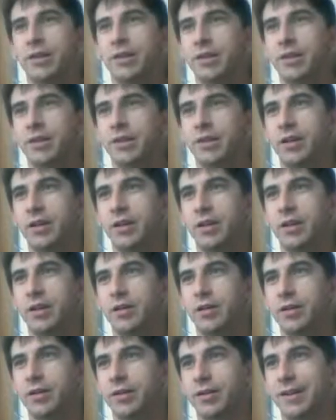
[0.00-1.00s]

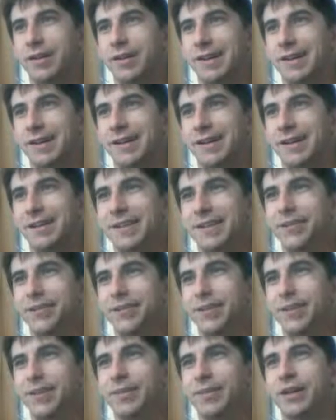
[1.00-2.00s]
don't
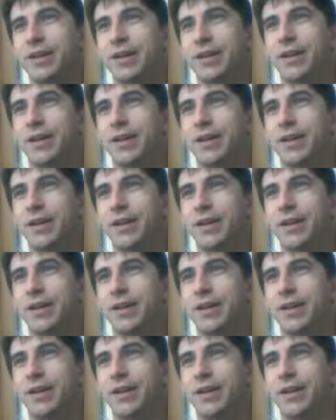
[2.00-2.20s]
mind me,